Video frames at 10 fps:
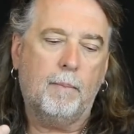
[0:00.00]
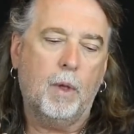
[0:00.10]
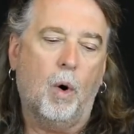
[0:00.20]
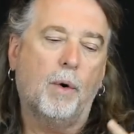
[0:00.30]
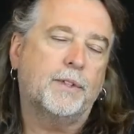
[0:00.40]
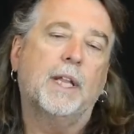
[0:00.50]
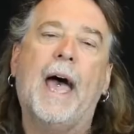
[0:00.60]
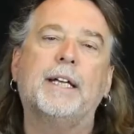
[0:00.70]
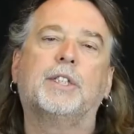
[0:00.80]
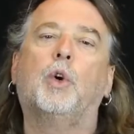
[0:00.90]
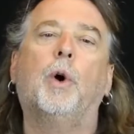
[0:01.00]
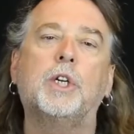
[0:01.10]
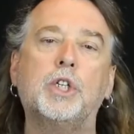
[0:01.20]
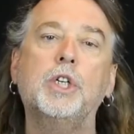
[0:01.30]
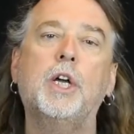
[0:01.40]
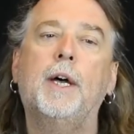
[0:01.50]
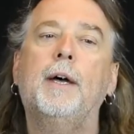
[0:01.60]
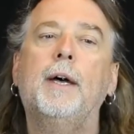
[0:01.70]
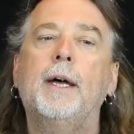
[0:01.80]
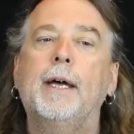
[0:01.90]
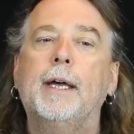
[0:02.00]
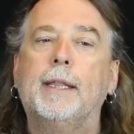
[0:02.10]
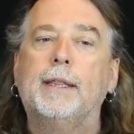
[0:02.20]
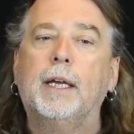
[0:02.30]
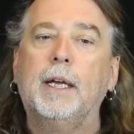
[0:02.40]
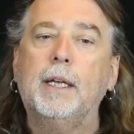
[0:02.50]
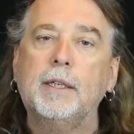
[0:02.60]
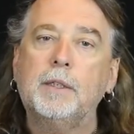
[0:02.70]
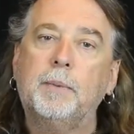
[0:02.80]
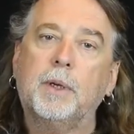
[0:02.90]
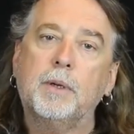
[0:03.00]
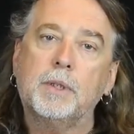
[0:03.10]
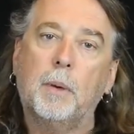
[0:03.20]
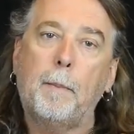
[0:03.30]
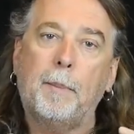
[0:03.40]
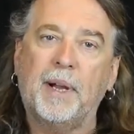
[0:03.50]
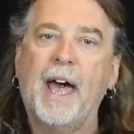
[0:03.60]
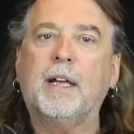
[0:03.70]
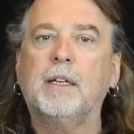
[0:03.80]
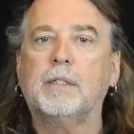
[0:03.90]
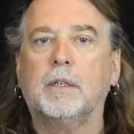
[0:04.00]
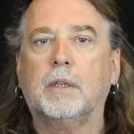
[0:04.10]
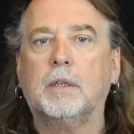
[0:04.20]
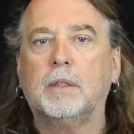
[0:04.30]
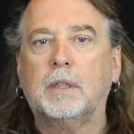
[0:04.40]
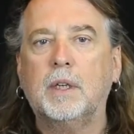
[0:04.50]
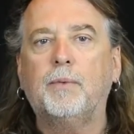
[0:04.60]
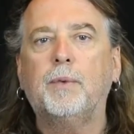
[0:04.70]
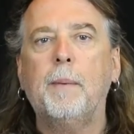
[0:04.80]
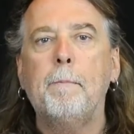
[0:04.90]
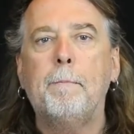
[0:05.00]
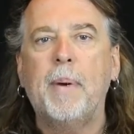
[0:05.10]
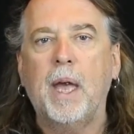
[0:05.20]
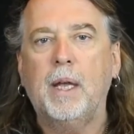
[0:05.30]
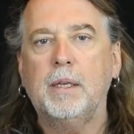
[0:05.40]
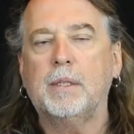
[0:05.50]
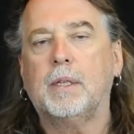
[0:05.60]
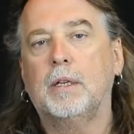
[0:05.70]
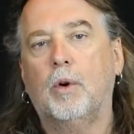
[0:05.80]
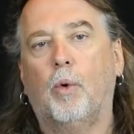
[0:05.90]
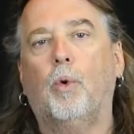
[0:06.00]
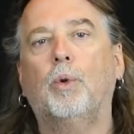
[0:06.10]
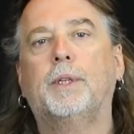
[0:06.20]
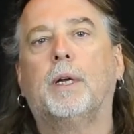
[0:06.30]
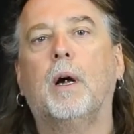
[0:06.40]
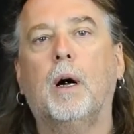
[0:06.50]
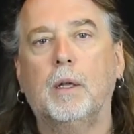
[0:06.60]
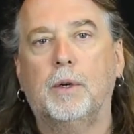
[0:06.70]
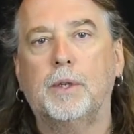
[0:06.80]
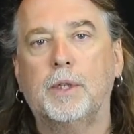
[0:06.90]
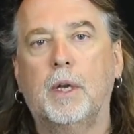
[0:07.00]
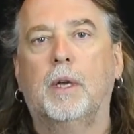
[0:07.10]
often asked question. There is, because black is on a different base than all the colors.